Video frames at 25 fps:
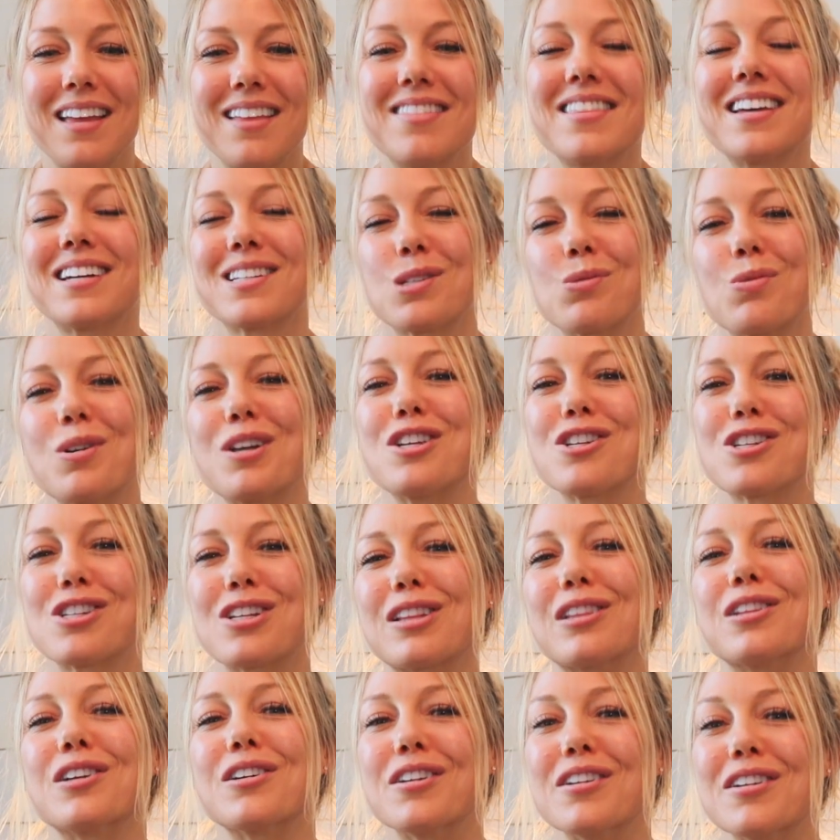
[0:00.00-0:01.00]
That's why you
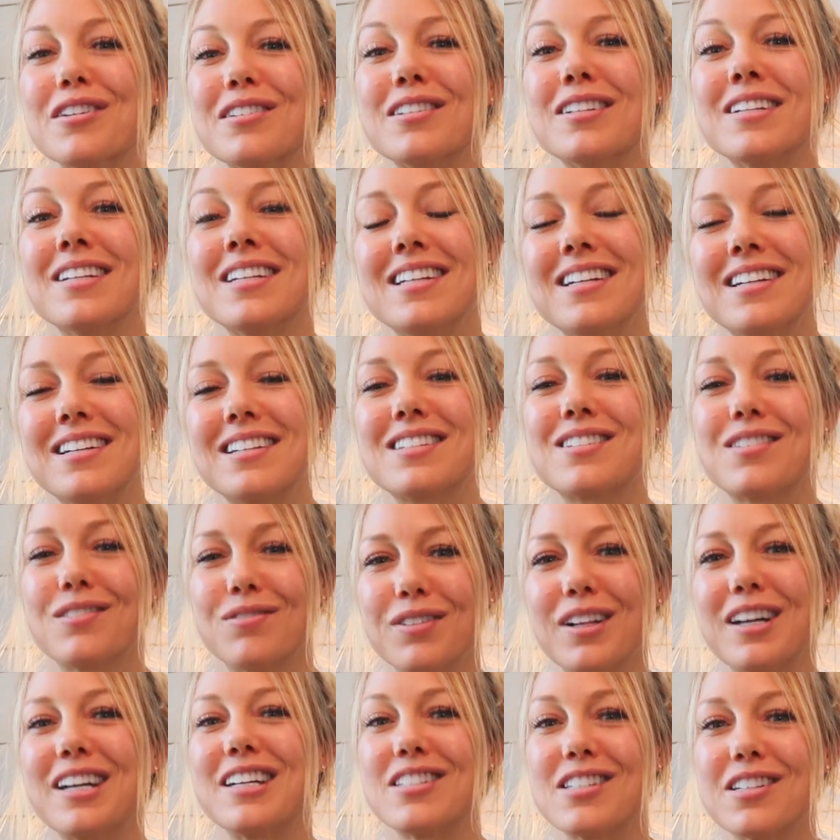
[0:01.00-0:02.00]
should learn to
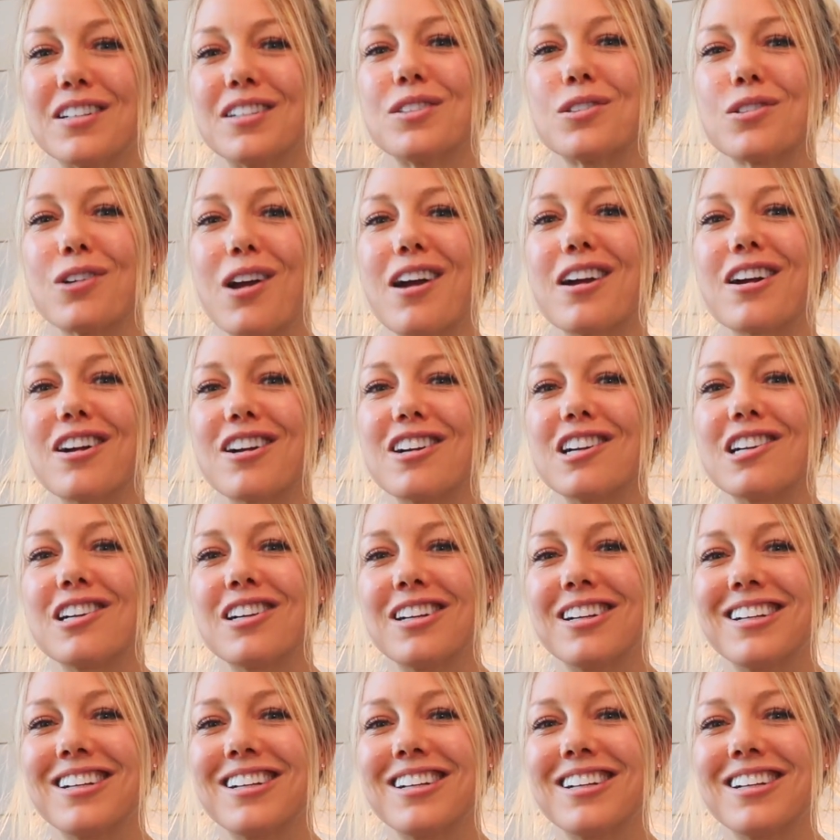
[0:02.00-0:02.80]
fly a tail dragger.